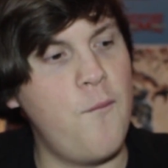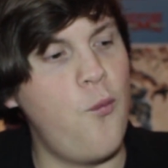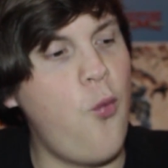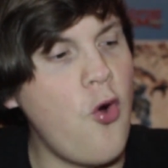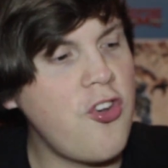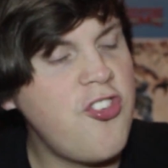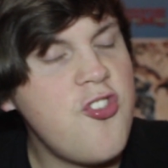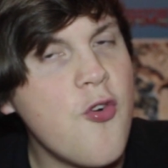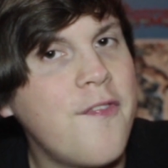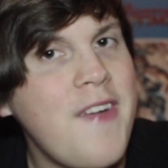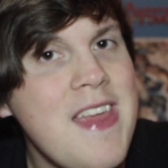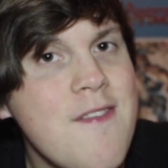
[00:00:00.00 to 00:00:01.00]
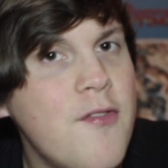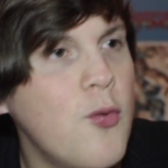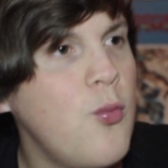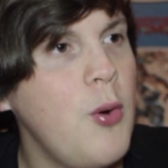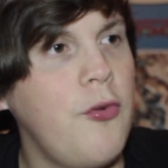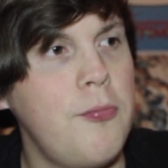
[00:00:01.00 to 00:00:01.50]
Watched your favourite
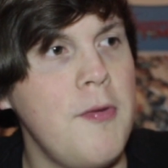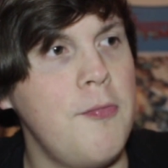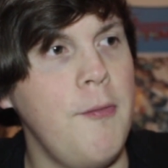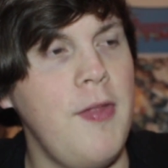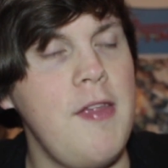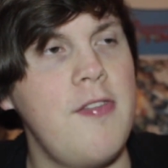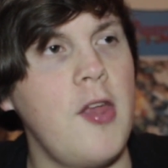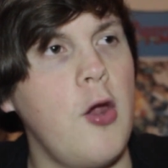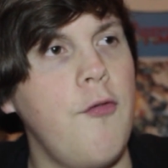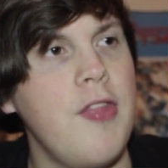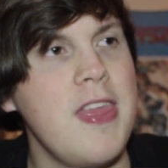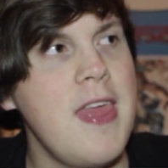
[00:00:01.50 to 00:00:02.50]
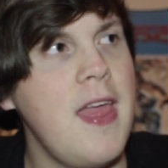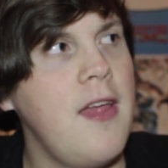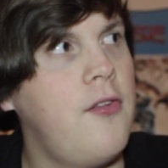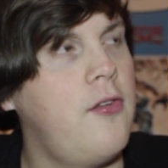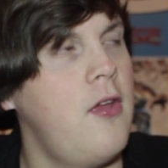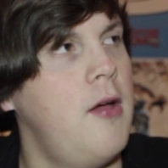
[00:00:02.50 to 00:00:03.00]
Will Smith movie that he's done over the
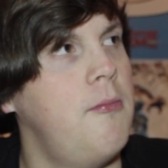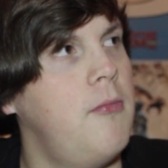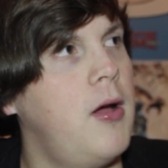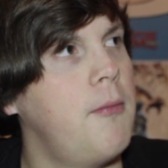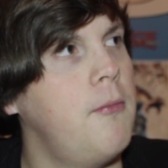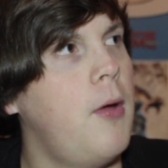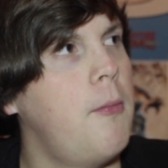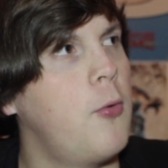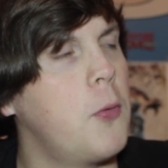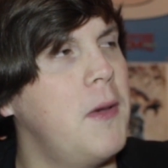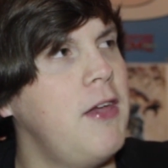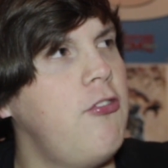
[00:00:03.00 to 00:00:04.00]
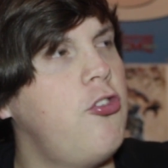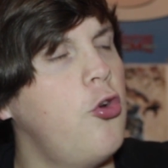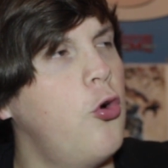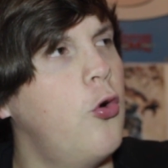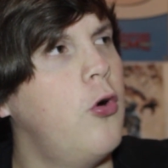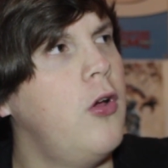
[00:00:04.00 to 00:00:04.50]
years. I'm not completely
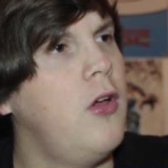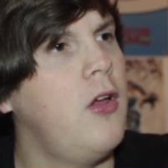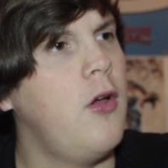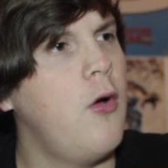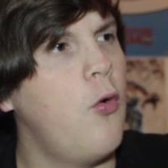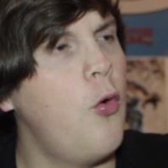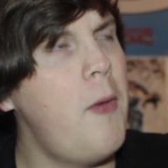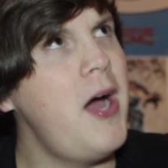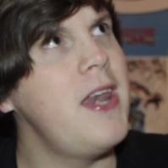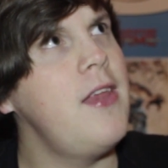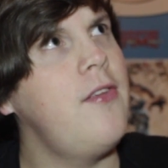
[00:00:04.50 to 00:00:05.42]
sure what mine